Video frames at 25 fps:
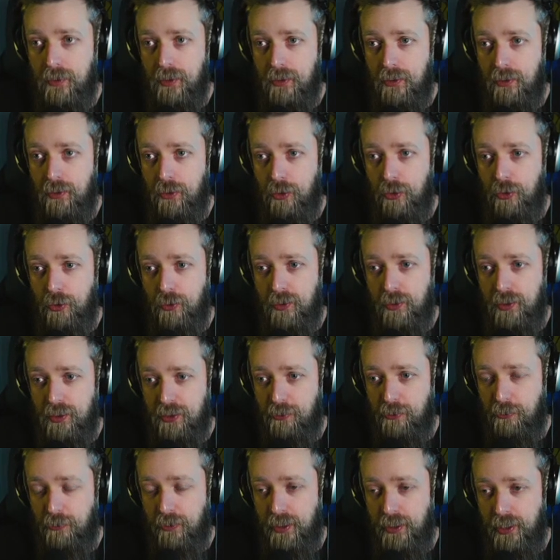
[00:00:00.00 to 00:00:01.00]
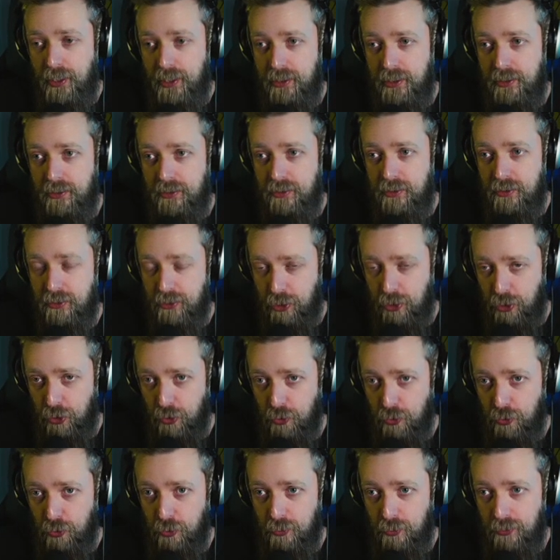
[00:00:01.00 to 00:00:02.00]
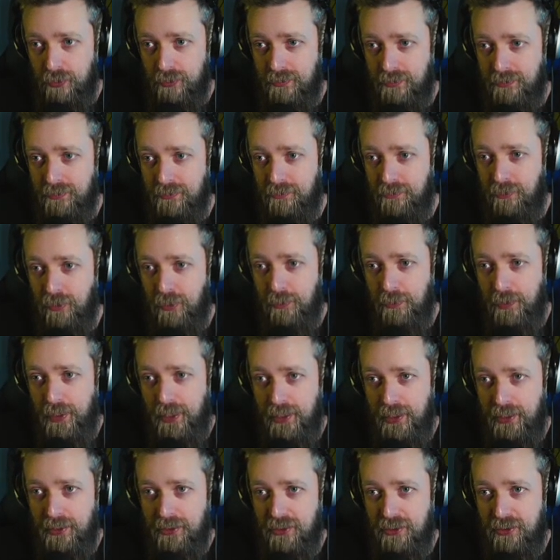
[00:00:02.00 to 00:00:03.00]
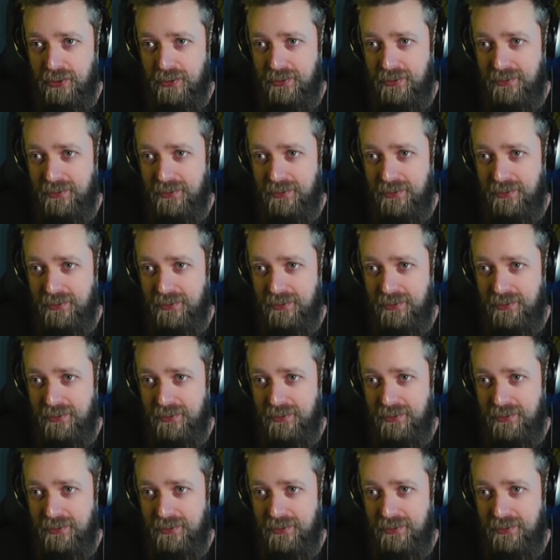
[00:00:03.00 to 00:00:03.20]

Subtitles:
who has created 2 ROM hacks.